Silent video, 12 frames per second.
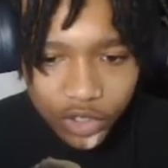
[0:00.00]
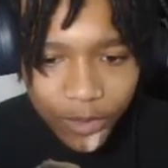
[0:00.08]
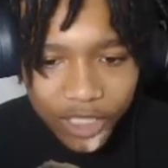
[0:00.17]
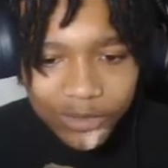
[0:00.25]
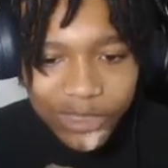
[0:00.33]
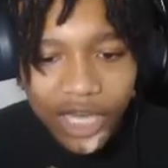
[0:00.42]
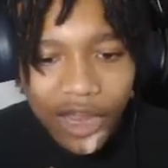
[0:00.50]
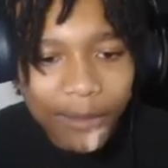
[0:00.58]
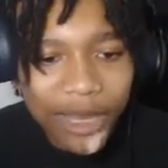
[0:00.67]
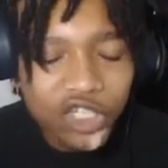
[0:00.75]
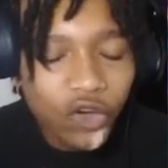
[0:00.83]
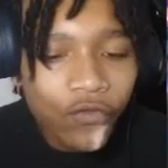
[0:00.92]
You must be talking
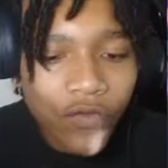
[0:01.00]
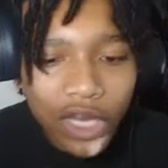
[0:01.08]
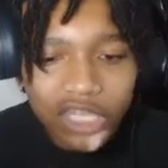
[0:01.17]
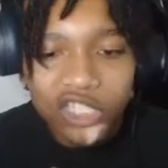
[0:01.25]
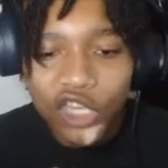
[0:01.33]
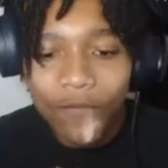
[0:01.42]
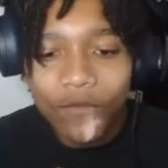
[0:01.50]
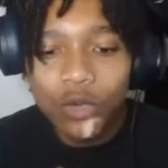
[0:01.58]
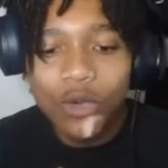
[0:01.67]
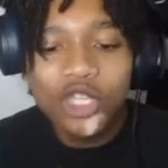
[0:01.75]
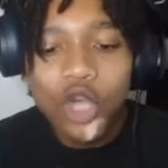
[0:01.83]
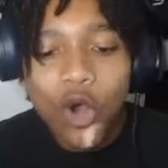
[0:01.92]
about your fucking self, you
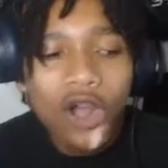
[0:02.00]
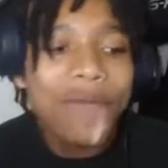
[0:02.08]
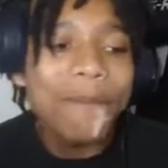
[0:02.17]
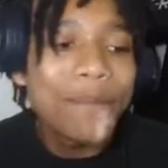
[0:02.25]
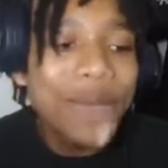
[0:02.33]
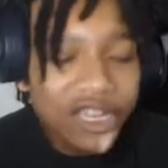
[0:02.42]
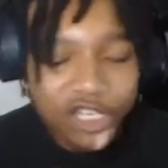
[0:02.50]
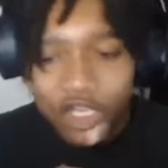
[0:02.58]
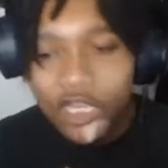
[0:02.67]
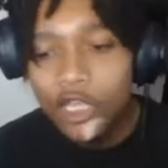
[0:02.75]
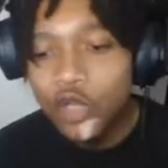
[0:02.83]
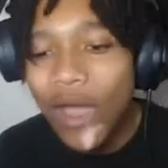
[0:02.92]
retarded
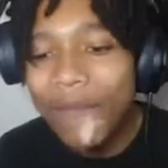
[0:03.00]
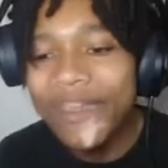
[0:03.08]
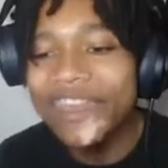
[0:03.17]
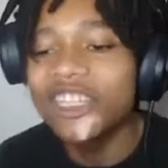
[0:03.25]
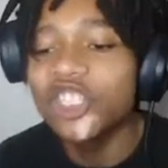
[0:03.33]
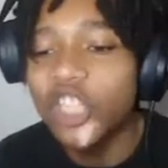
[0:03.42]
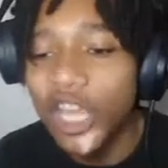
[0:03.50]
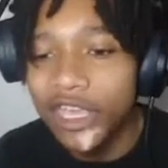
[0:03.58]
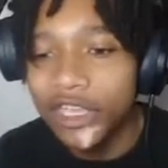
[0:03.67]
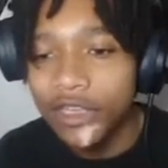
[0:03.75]
bitch. You haven't hit shit.